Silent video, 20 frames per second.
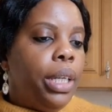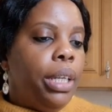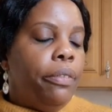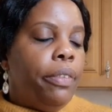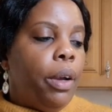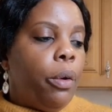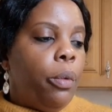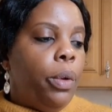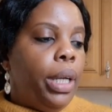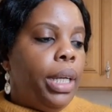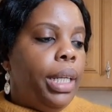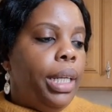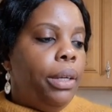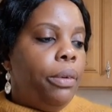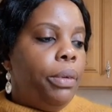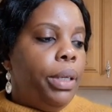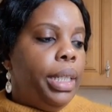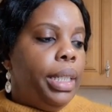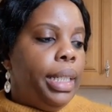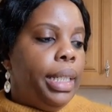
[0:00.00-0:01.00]
If I quickly
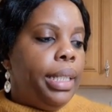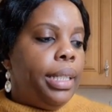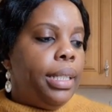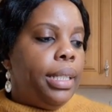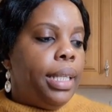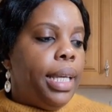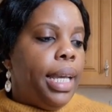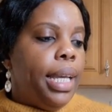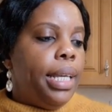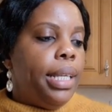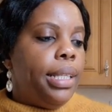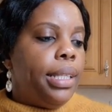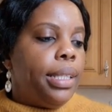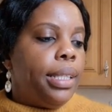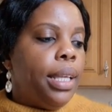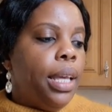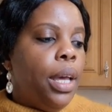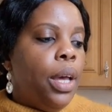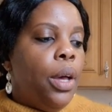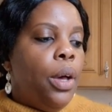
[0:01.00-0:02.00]
read it, it says,
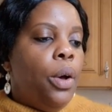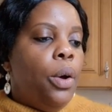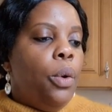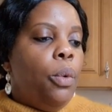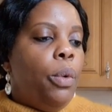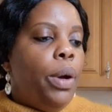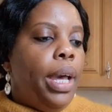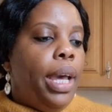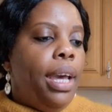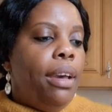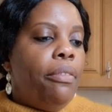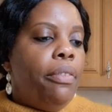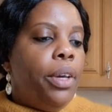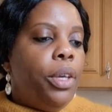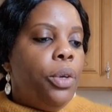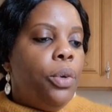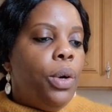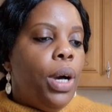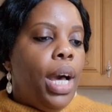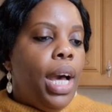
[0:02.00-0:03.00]
wherever
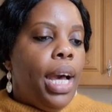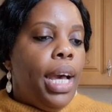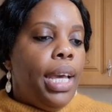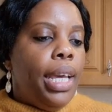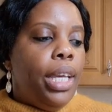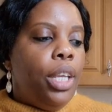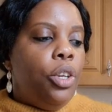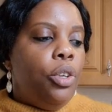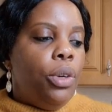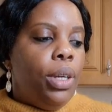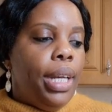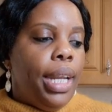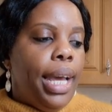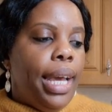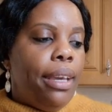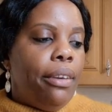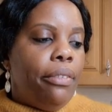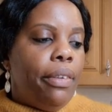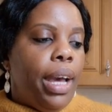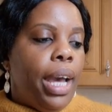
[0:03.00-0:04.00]
you are in your
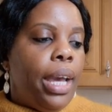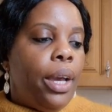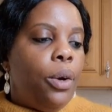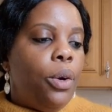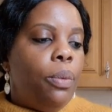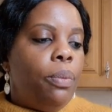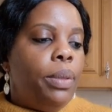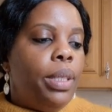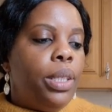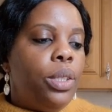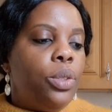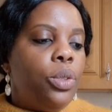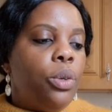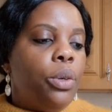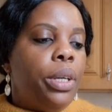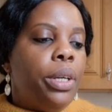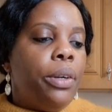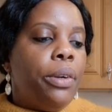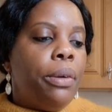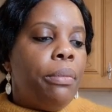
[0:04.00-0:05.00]
life, I hope this
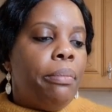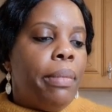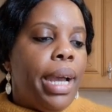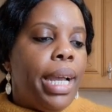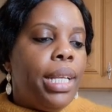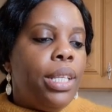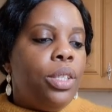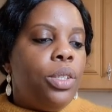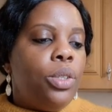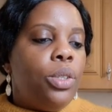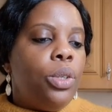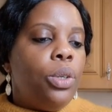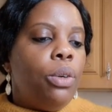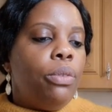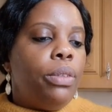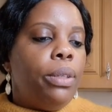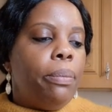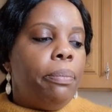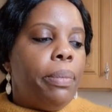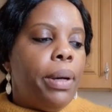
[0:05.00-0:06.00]
story reminds you
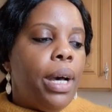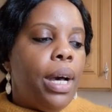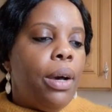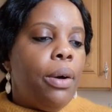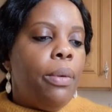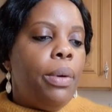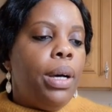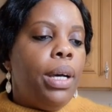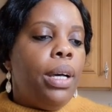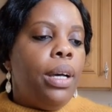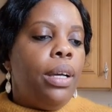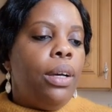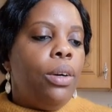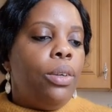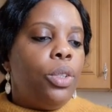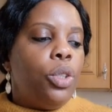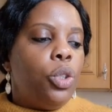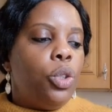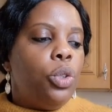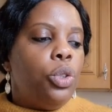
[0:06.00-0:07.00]
of the power
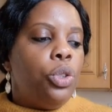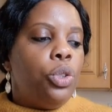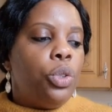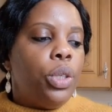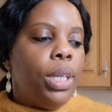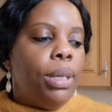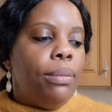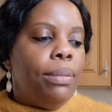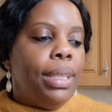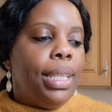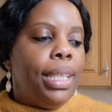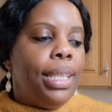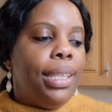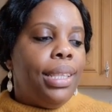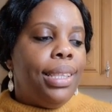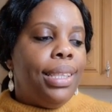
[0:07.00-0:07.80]
to dream